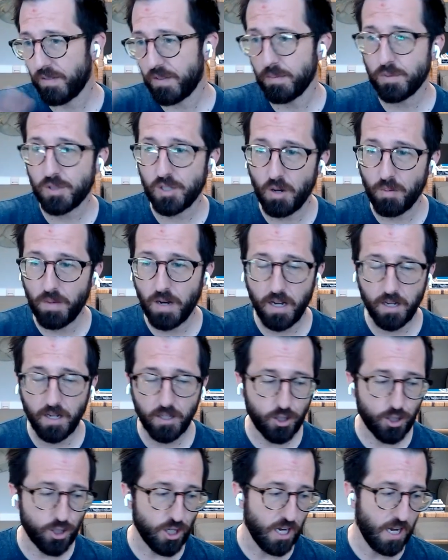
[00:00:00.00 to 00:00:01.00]
And I love them
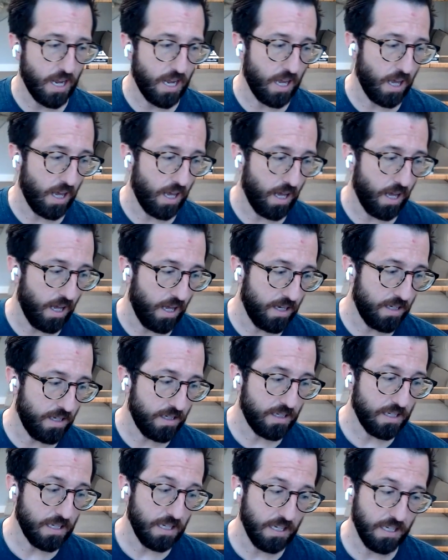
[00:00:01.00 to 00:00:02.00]
so much.
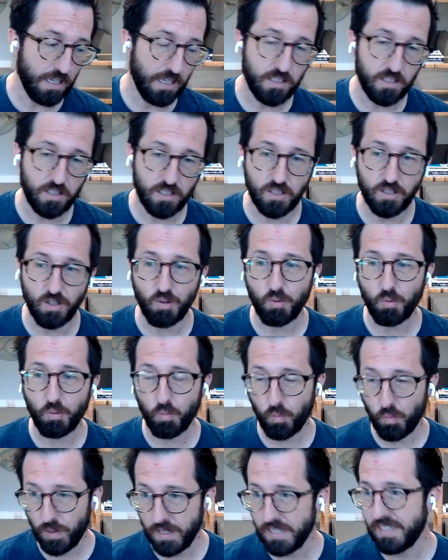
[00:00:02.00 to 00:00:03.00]
And
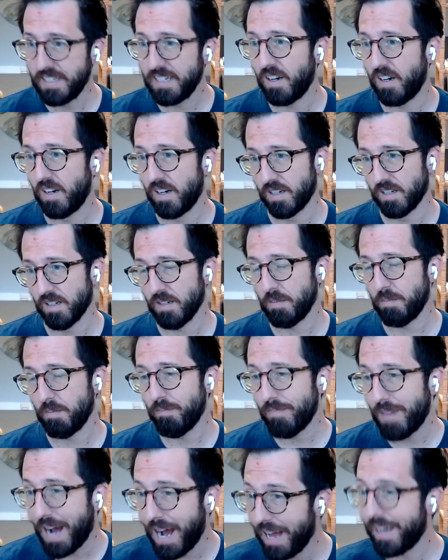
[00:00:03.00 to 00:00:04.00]
it's really
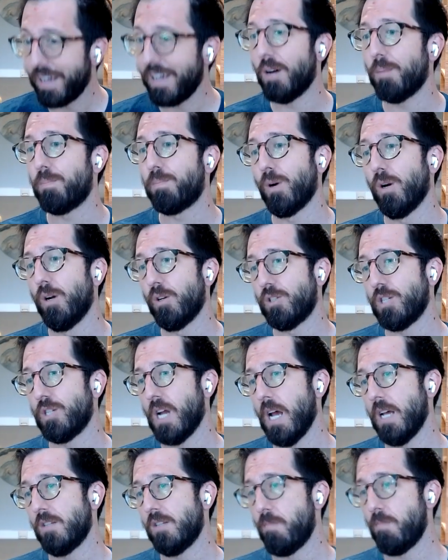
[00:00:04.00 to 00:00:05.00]
hard. My
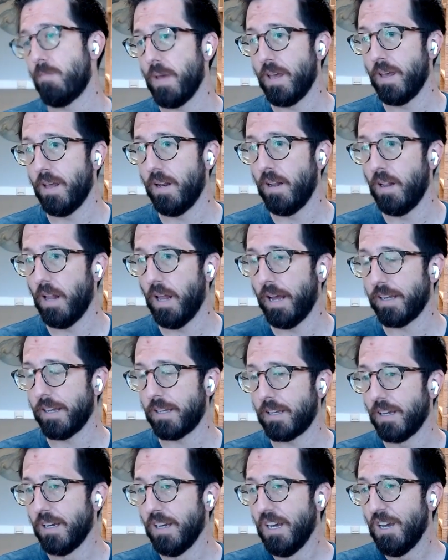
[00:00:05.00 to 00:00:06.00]
approach has
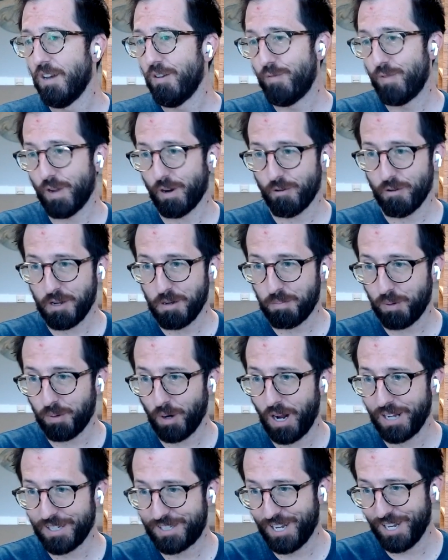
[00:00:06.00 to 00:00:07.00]
been like
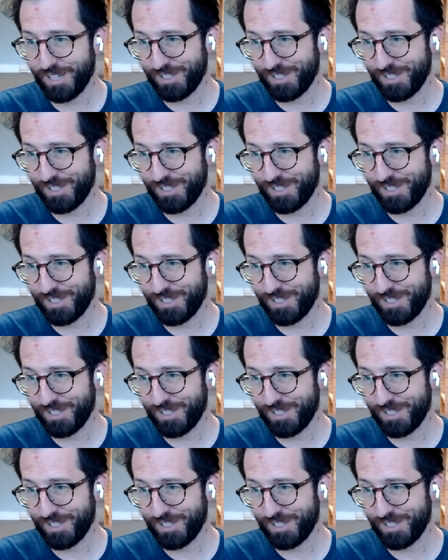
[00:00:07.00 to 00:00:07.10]
very